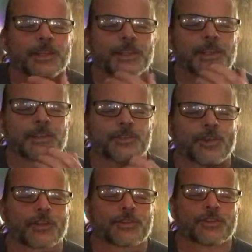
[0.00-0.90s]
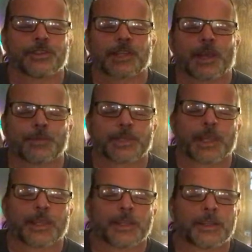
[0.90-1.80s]
and the instructor just kept
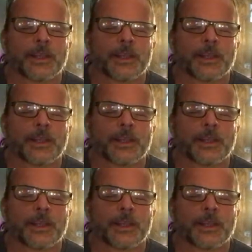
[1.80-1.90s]
saying,